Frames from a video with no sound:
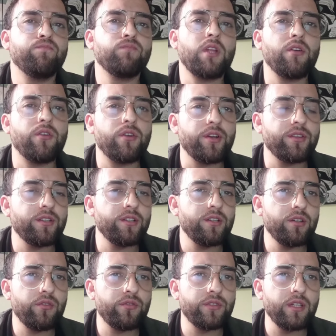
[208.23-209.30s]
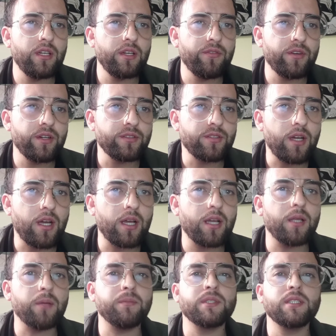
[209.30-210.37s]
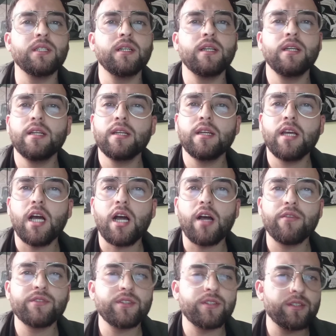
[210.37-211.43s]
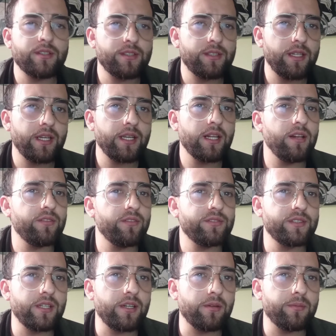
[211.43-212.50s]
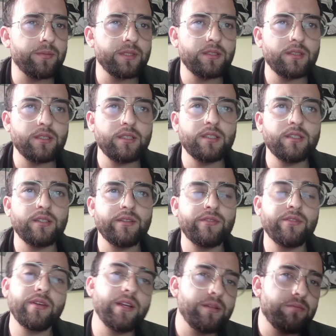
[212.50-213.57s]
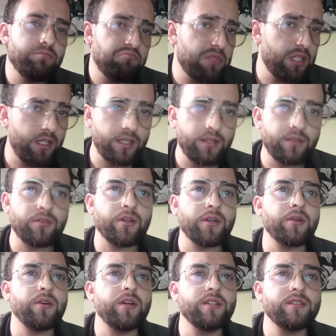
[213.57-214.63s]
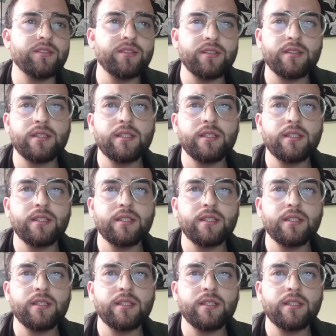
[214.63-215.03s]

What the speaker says: guarantee of delivery times, after sale service if it requested.